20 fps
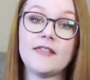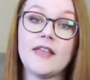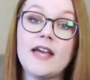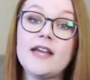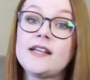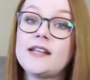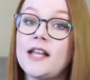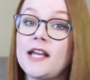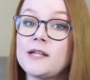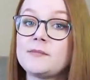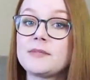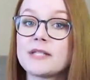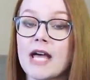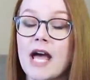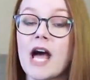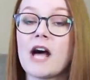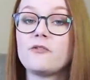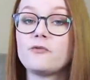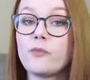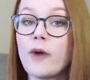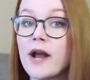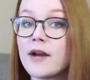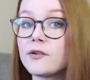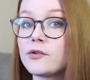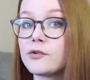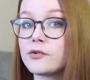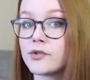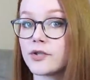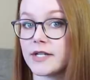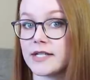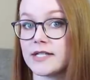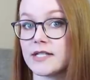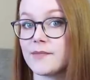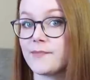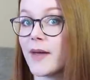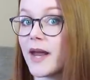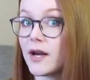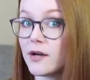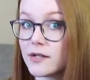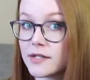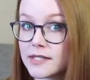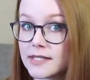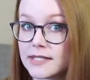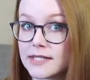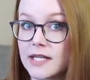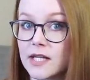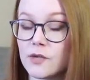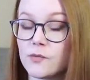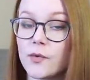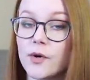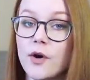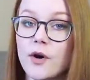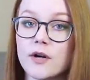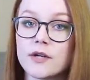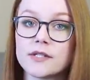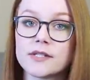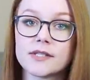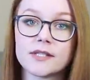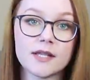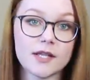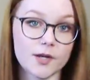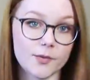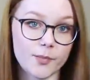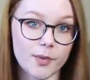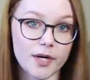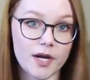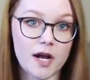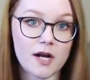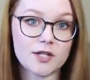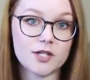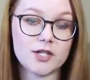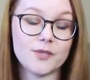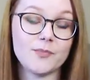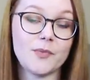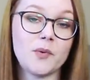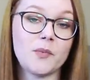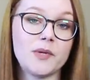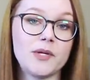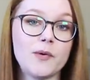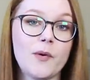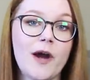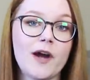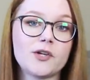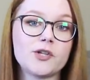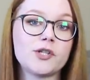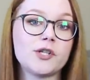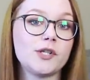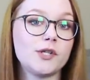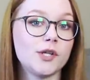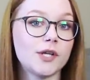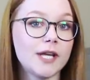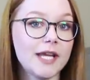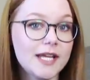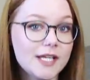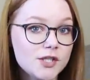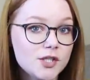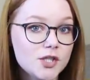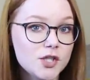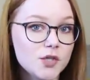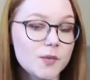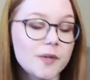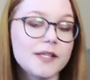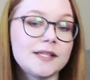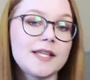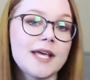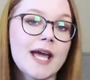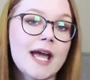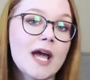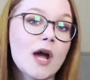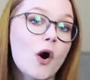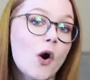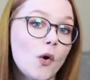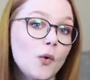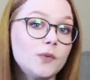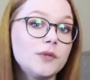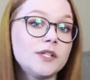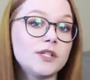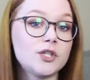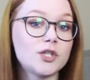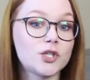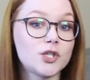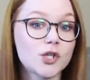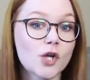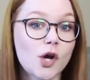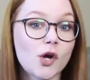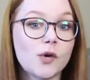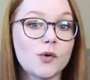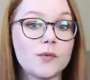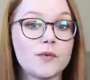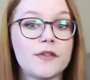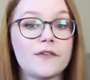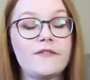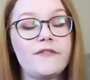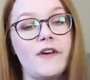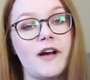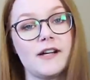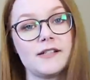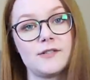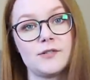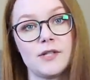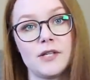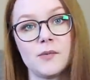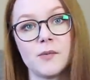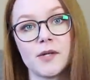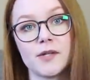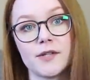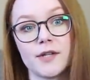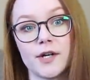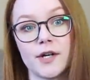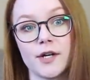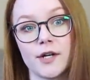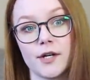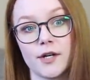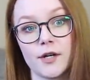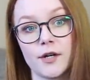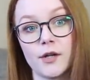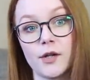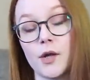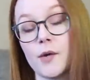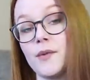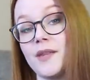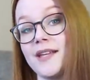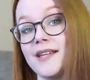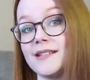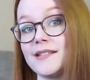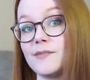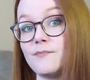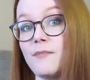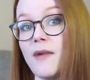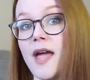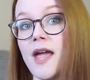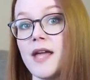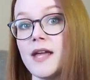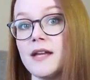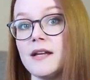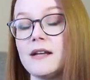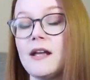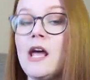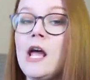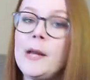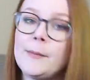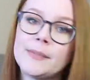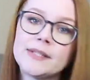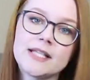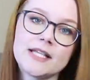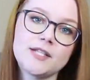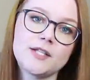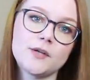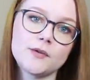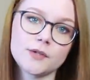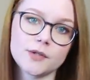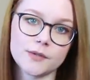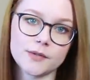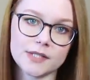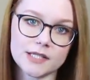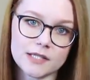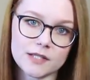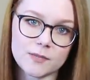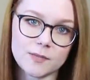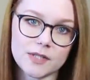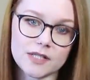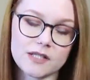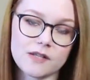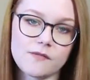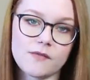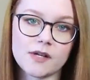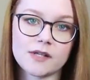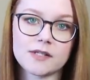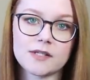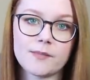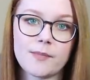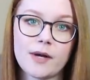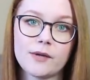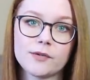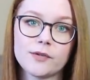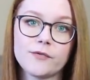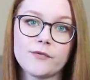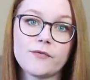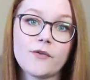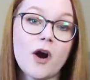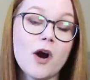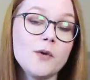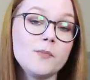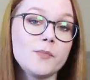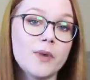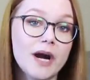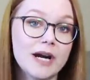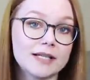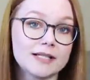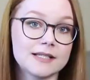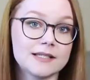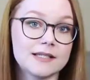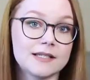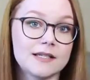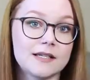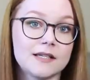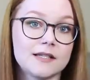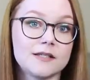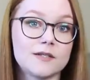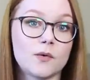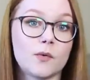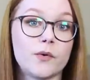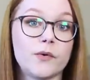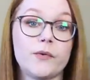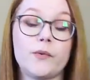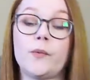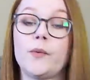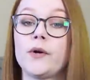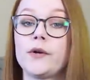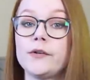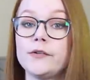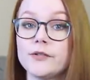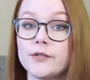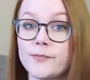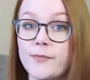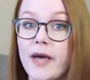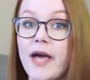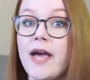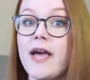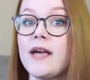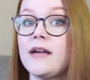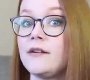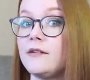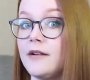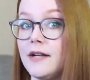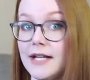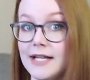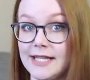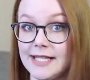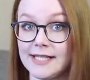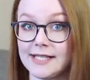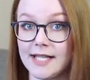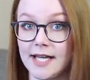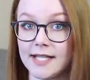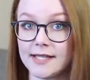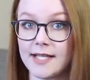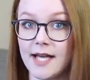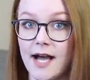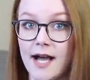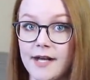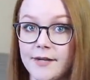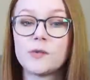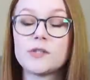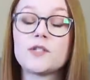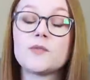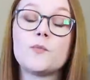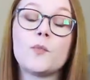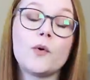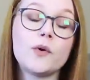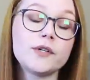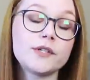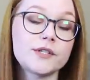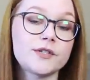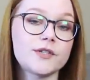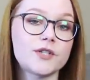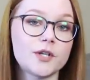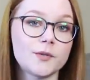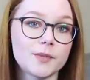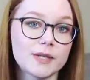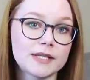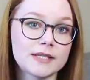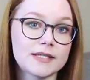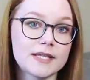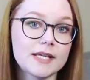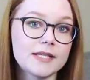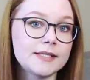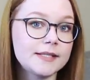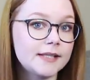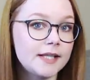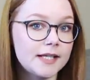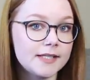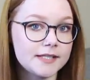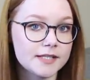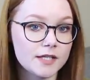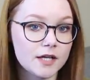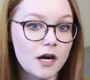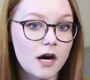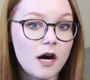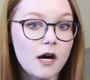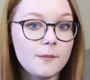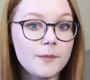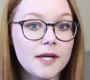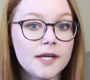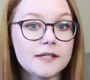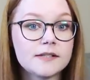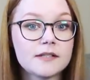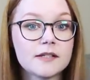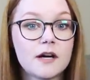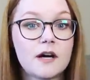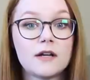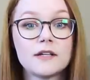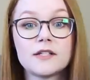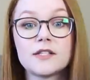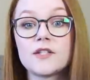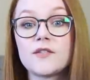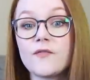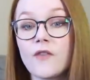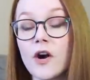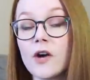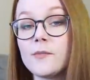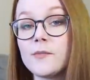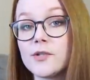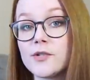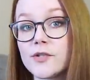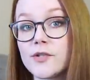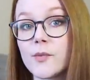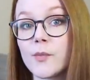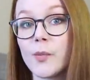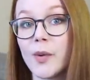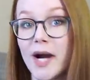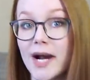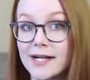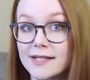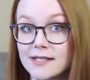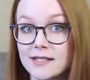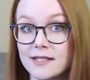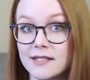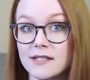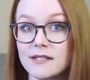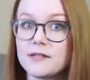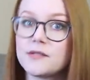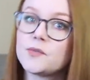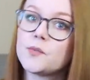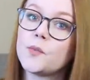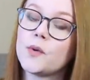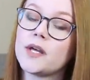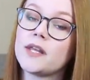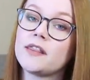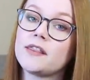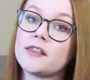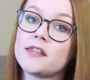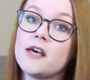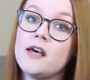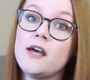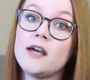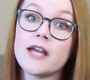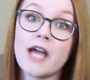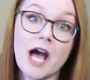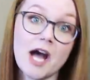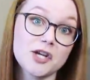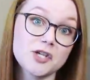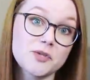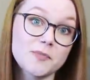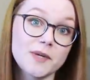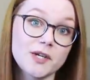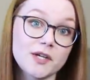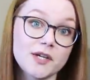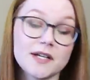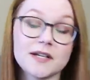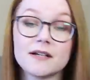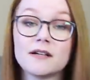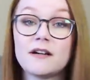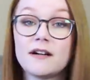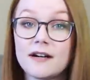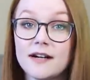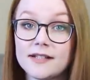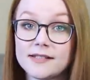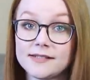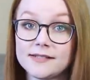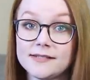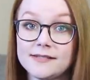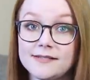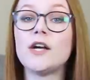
They claim to have radical transparency in regards to their production, but when you actually look into it, they only show the factory where their clothing is made, but they don't go into specifics about the farm practices or the workers' pay or anything like that. What's more disturbing is they declined to comment on its farmers' practices with cashmere and cotton.